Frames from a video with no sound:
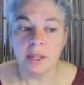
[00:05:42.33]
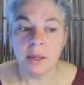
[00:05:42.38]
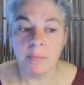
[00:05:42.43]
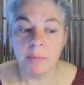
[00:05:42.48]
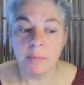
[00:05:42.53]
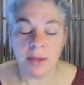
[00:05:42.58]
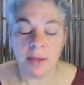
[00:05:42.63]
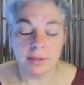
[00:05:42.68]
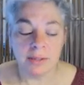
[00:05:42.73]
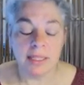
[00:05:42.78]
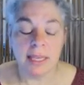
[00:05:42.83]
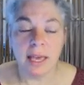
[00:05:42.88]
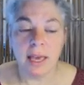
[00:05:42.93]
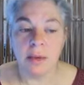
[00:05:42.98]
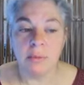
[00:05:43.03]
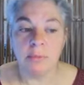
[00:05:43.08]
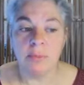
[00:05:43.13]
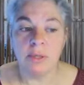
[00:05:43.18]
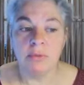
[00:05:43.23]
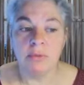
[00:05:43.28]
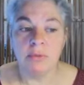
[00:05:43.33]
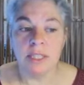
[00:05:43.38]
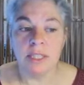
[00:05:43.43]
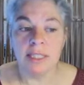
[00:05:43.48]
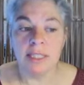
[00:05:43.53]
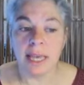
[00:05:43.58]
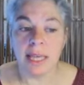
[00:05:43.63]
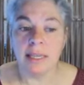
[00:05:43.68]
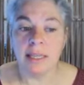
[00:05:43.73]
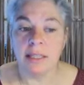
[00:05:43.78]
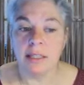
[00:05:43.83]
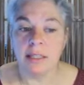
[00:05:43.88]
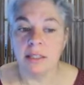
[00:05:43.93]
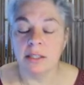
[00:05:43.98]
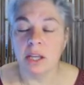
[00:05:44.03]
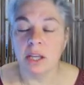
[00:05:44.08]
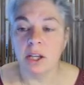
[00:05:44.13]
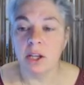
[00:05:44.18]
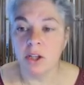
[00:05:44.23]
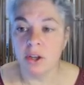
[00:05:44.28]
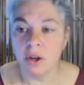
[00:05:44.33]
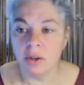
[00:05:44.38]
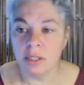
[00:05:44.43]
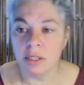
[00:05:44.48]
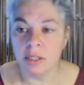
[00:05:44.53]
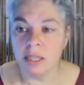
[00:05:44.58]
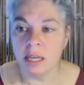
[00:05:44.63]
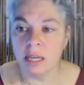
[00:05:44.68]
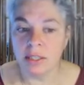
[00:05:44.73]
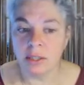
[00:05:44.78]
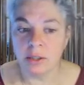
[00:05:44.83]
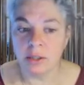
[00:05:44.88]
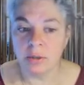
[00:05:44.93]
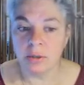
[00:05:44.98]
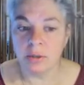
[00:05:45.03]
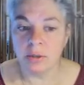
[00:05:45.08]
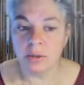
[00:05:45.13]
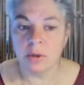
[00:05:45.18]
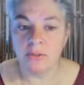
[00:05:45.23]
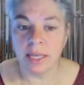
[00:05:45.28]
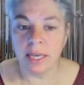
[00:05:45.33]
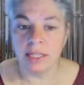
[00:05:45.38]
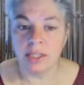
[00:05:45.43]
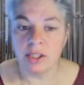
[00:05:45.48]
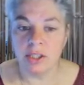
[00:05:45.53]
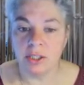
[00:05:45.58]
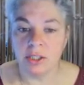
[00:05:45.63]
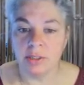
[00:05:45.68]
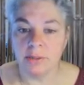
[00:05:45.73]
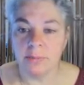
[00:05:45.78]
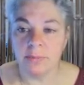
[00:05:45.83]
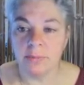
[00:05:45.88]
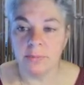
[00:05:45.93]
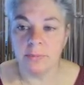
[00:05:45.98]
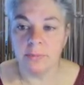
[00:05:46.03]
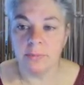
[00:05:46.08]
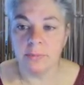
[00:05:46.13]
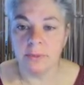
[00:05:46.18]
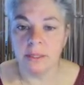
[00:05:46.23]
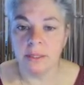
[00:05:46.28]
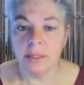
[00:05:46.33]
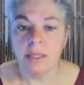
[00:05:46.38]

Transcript: then maths can be retaken alongside the qualification.